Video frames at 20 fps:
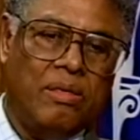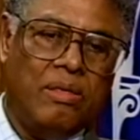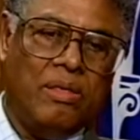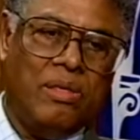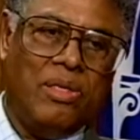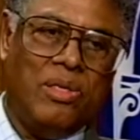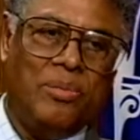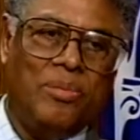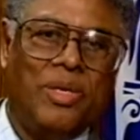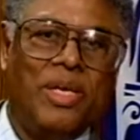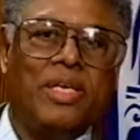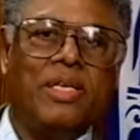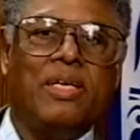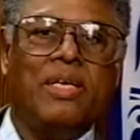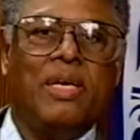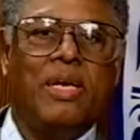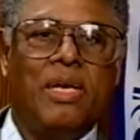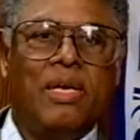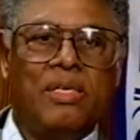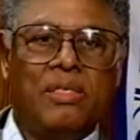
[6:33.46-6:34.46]
Oh my
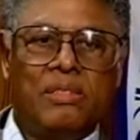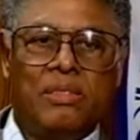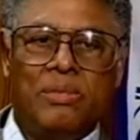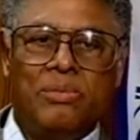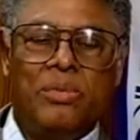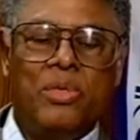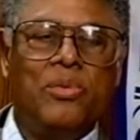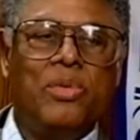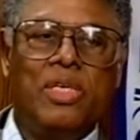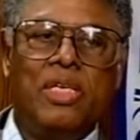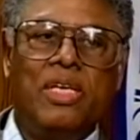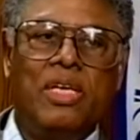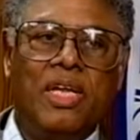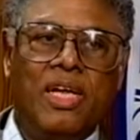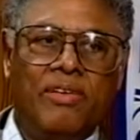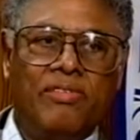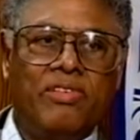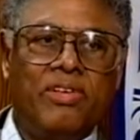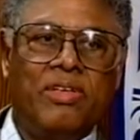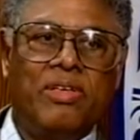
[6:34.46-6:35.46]
gosh, we will
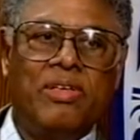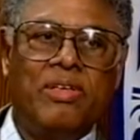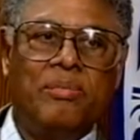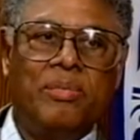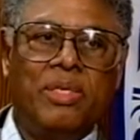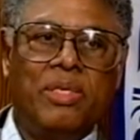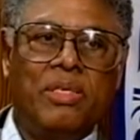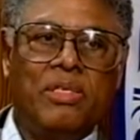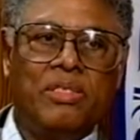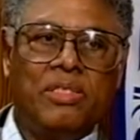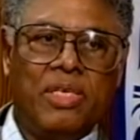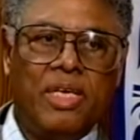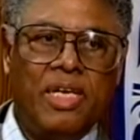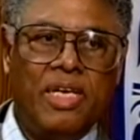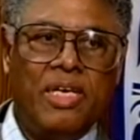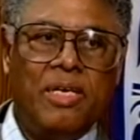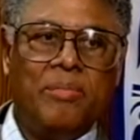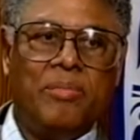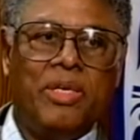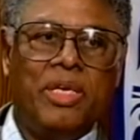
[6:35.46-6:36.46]
never be the
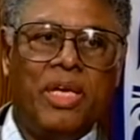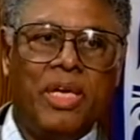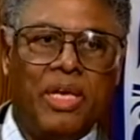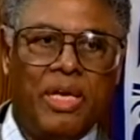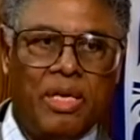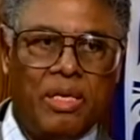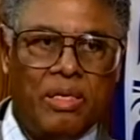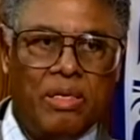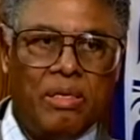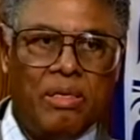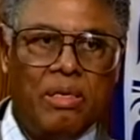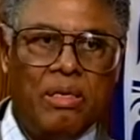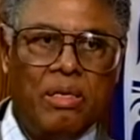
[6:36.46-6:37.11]
same again.